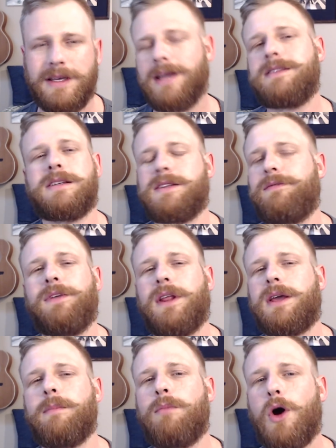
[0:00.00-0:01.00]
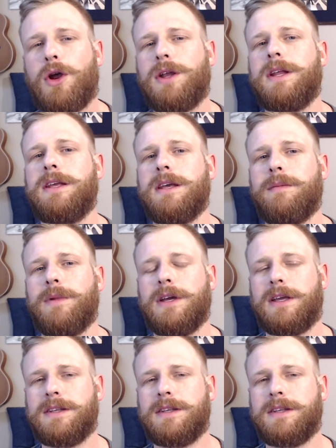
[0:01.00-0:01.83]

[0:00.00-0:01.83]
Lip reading: It doesn't feel like a marketing gimmick.